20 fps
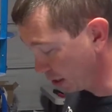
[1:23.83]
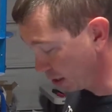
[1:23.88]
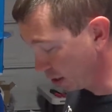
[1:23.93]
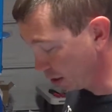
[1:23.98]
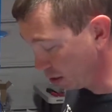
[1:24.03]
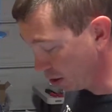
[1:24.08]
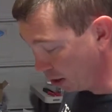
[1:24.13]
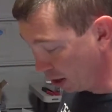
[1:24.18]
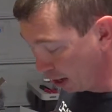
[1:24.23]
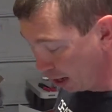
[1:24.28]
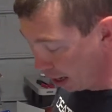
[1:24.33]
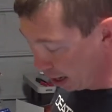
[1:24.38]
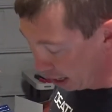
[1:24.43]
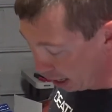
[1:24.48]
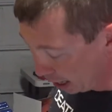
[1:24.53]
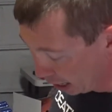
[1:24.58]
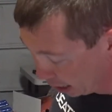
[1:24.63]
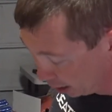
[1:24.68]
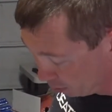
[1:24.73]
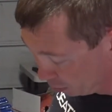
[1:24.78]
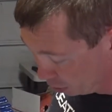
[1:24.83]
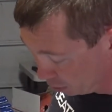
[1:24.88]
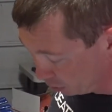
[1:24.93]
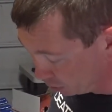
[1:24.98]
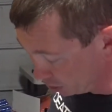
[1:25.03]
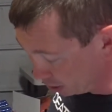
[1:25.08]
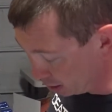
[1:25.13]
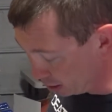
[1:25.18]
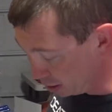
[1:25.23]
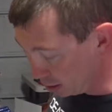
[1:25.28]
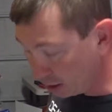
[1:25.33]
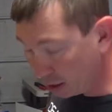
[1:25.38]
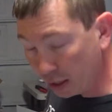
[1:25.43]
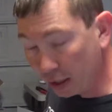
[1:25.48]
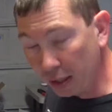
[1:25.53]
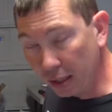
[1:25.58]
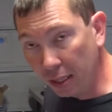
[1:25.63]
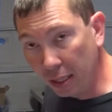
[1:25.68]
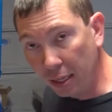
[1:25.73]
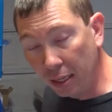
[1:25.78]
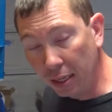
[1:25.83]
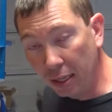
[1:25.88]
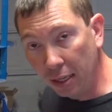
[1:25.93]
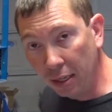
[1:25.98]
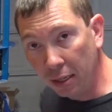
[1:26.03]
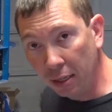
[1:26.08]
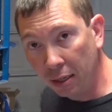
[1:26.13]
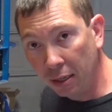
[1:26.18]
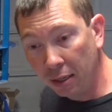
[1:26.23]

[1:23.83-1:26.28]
here. I'm using the